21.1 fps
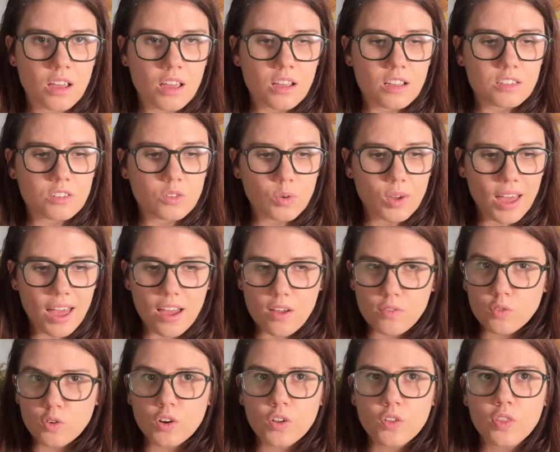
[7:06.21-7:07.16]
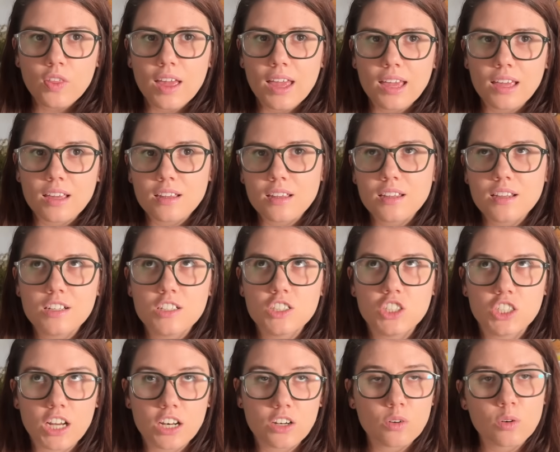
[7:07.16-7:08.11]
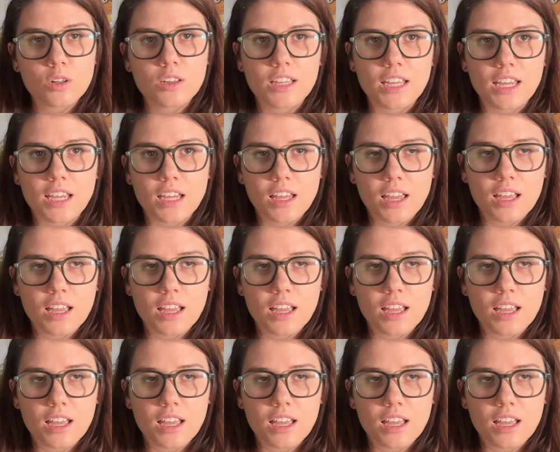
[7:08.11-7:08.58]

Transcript: So everything, generally,